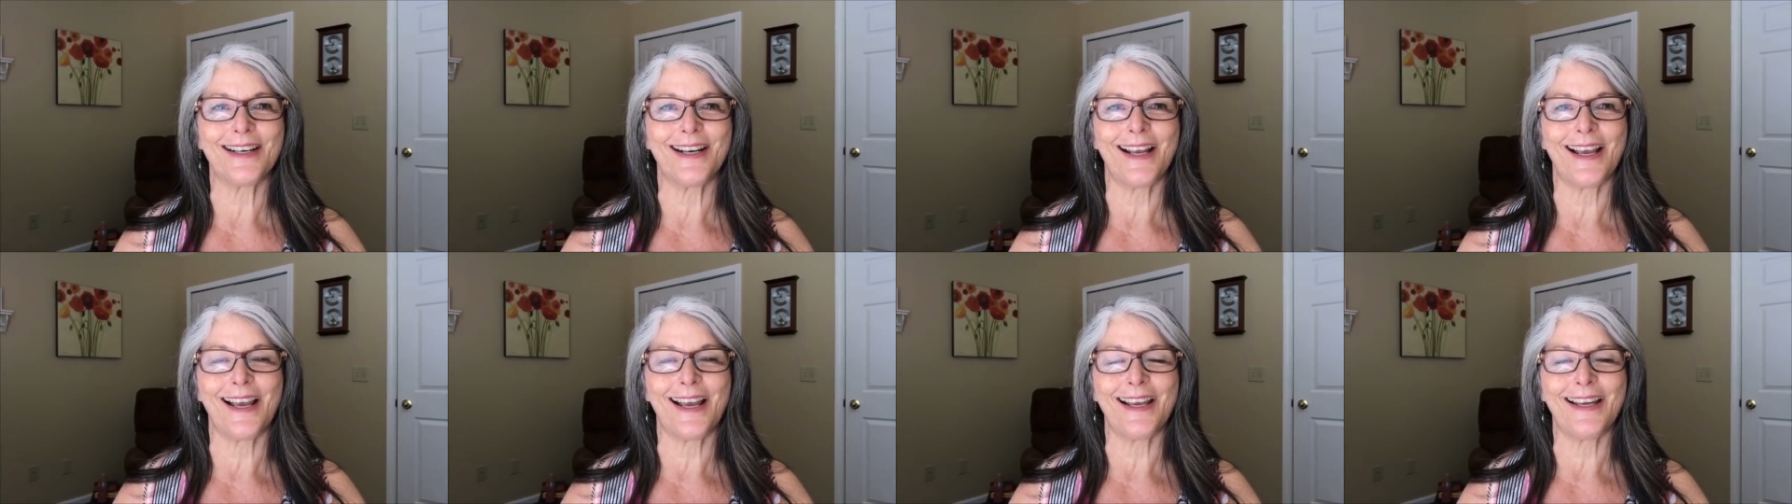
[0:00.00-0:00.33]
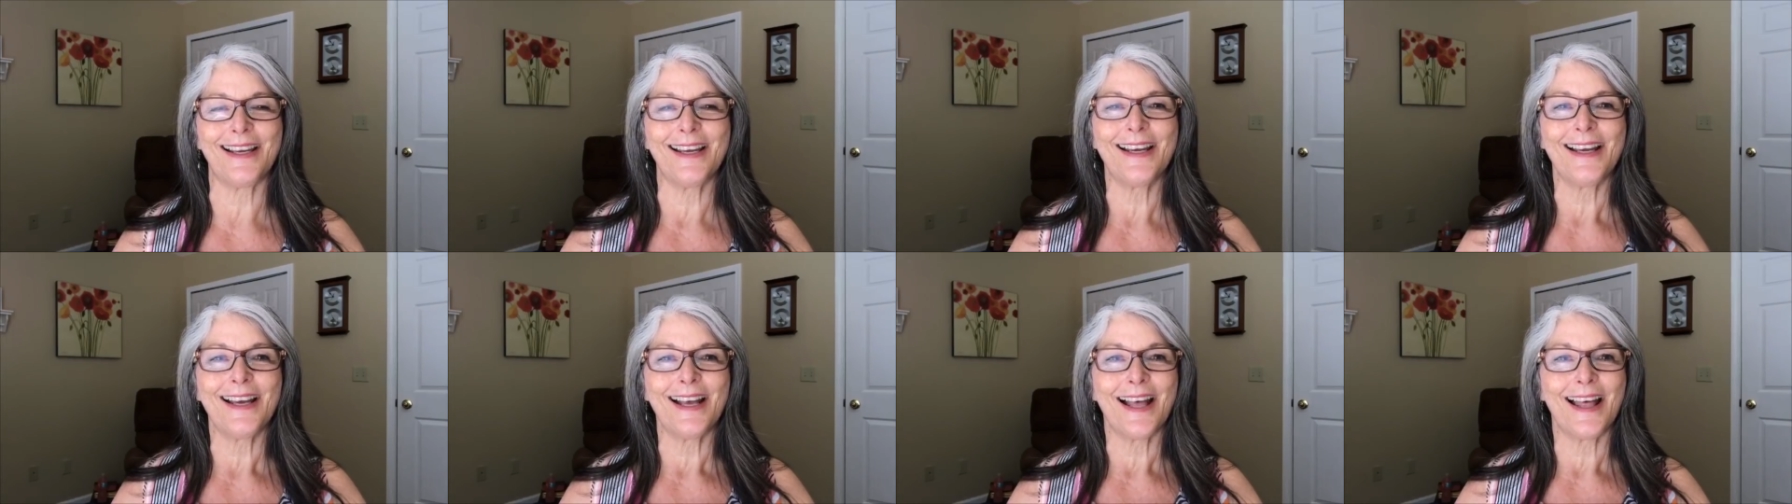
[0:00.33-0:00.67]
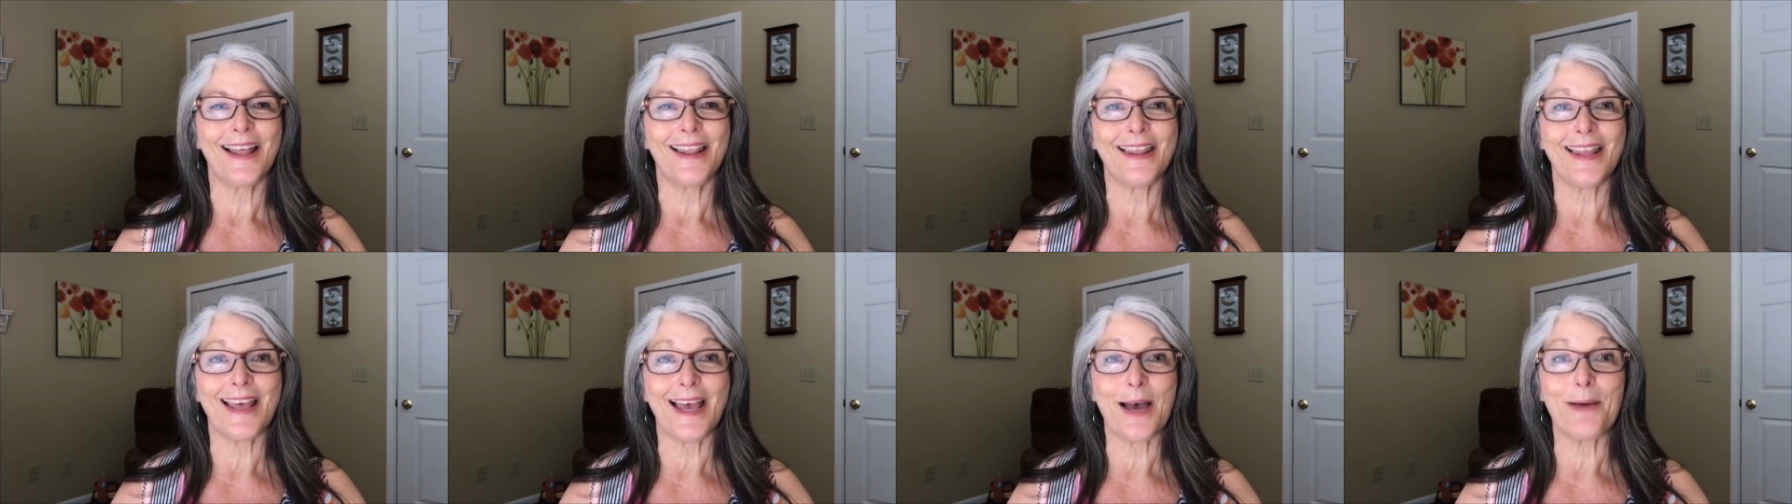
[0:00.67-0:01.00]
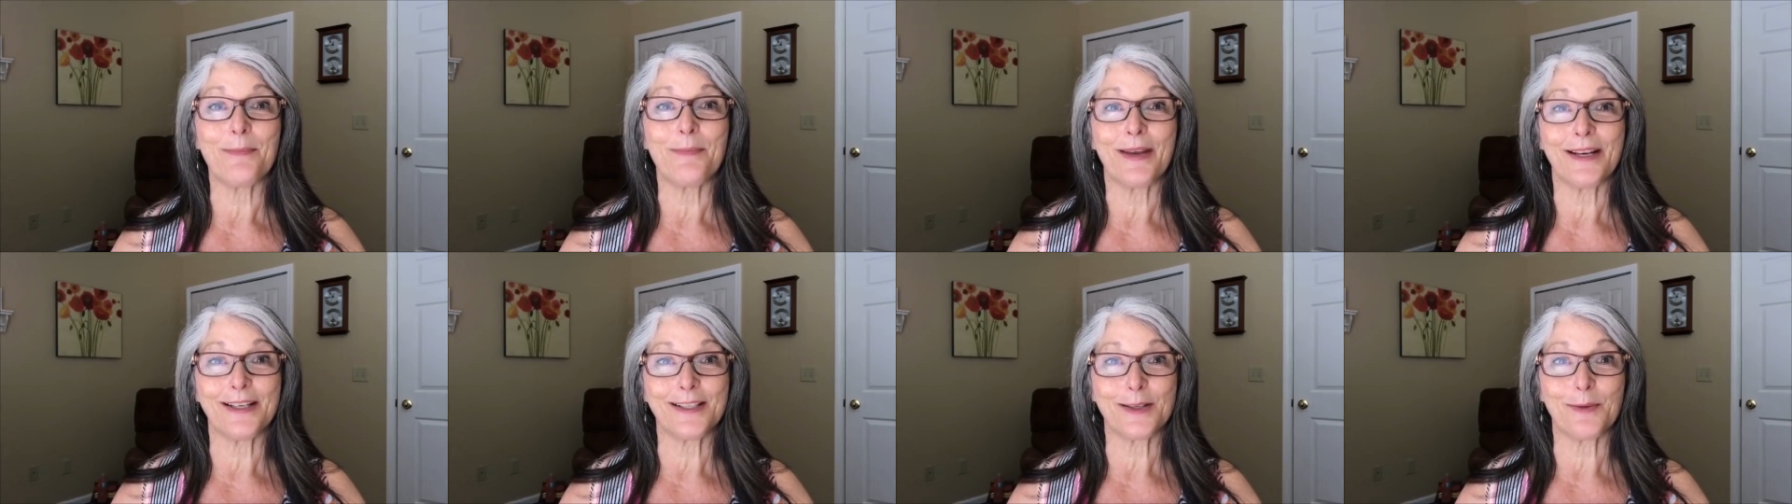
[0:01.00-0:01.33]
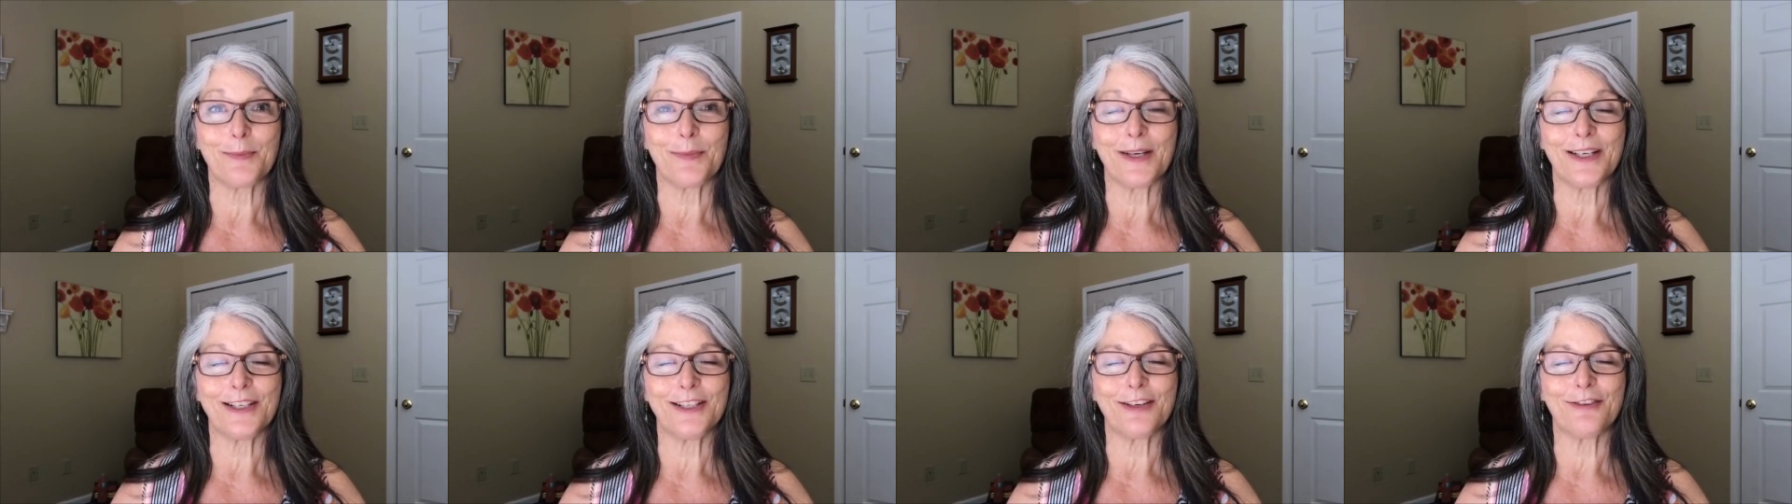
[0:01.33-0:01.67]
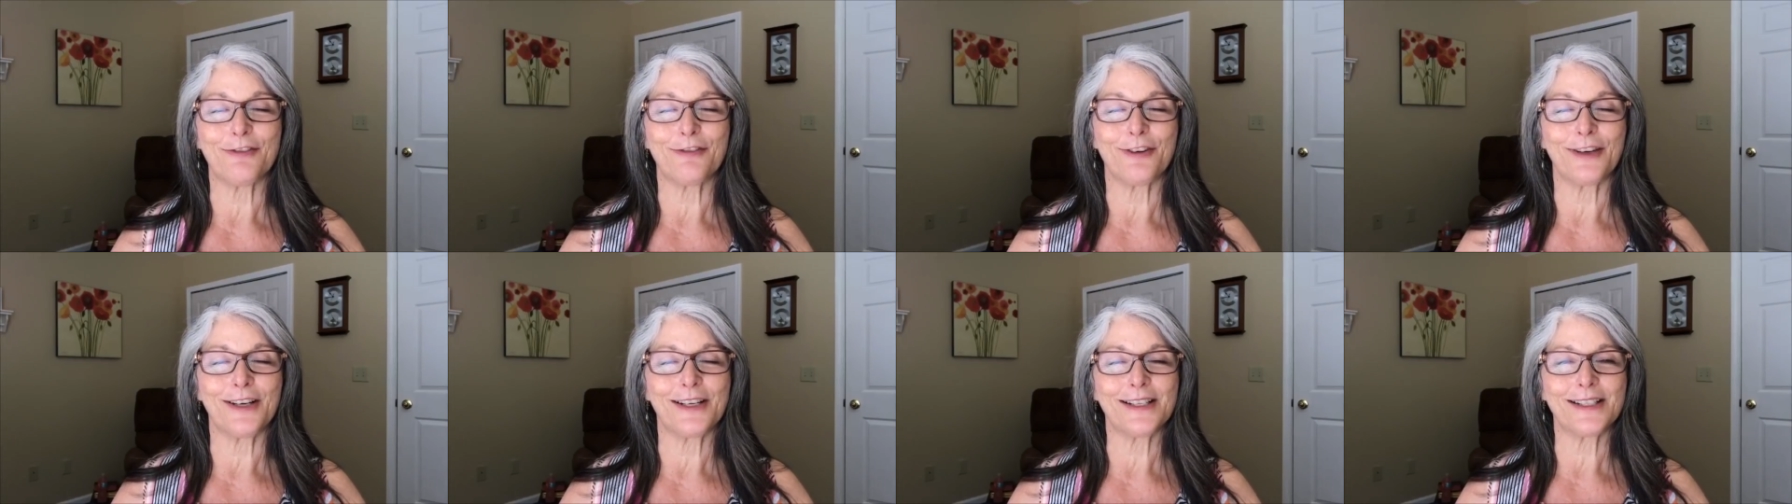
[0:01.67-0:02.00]
today, and that makes a big
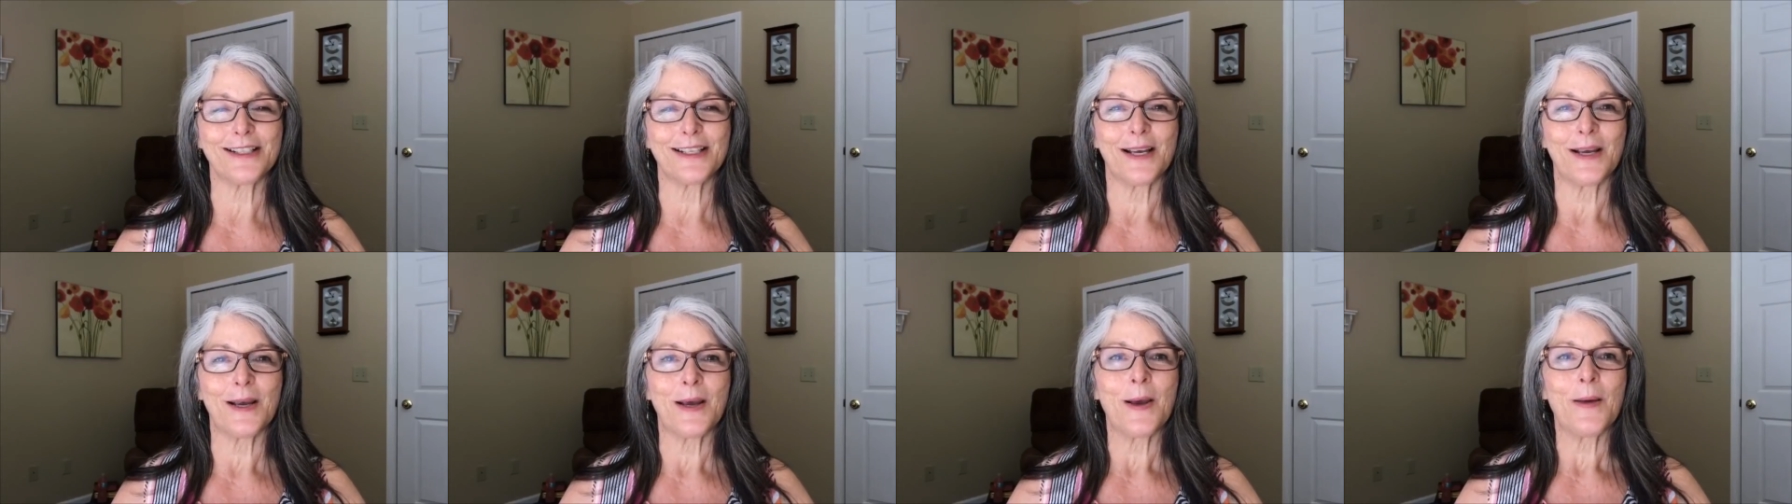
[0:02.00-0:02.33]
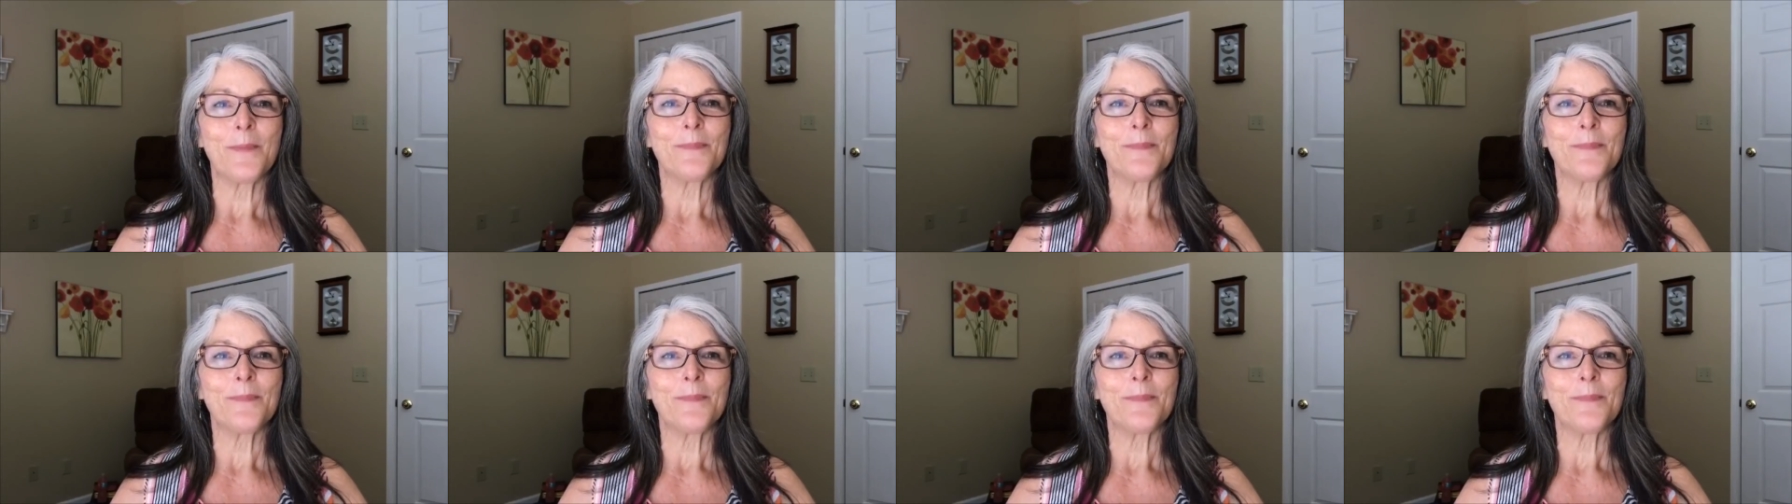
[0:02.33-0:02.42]
difference.